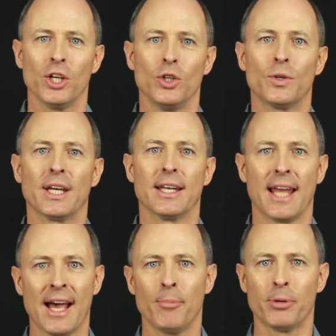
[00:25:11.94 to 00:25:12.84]
You can
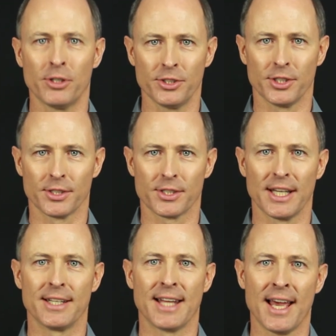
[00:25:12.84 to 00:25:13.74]
now purchase
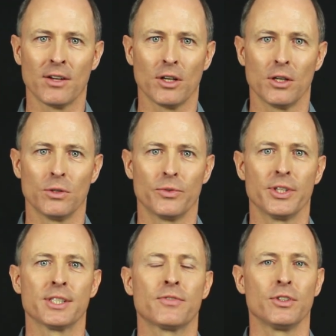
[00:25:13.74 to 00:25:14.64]
and download
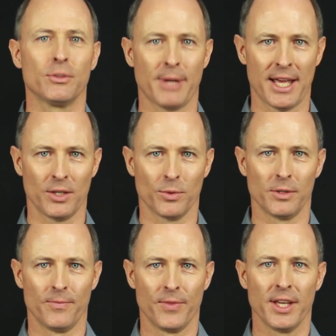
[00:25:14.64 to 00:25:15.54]
this field
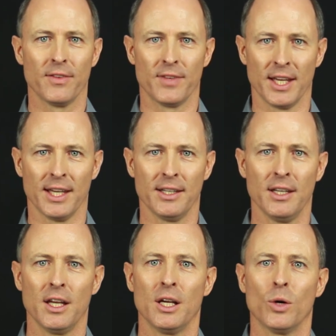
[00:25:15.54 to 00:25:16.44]
manual.
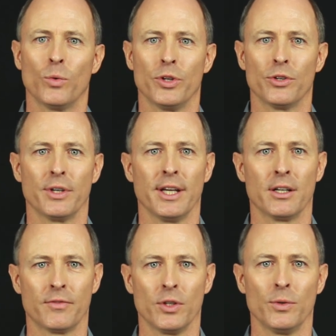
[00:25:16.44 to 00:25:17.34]
Then, when you're
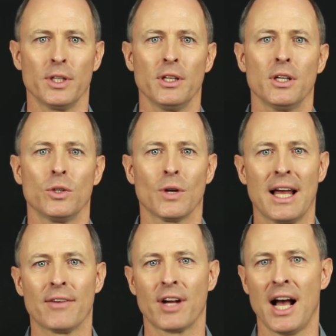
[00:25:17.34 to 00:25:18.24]
interviewing, you'll
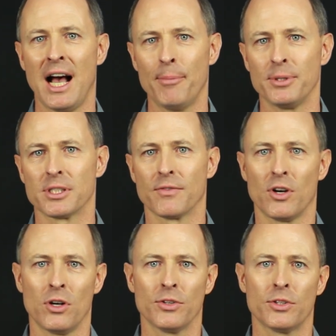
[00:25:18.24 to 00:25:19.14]
have copies of
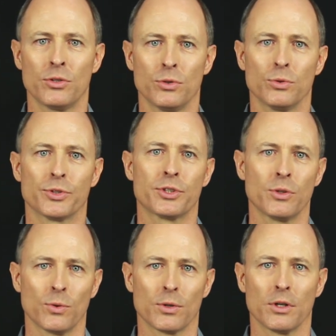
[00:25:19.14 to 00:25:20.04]
all the tools
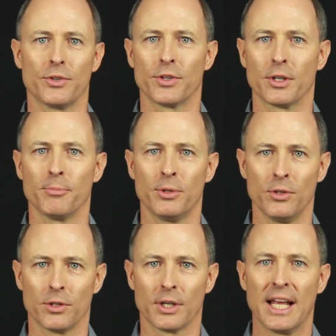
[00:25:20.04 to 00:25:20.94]
stored on your
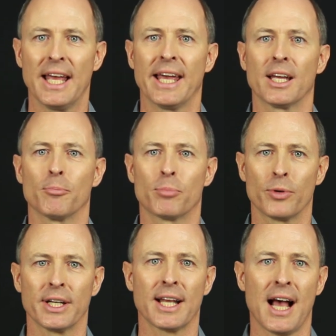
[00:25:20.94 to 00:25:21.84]
computer and can
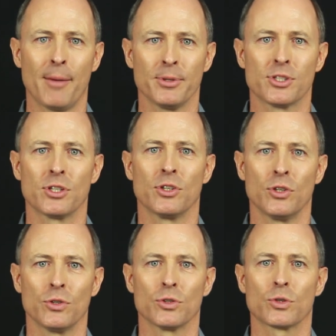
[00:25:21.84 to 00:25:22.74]
print copies to
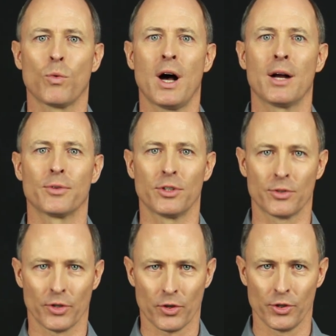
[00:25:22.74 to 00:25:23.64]
use while
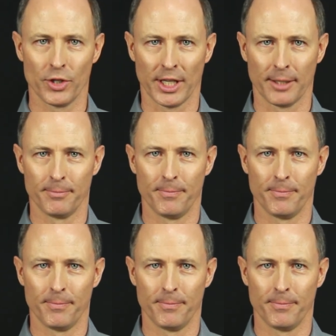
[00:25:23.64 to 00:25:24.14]
you're recruiting.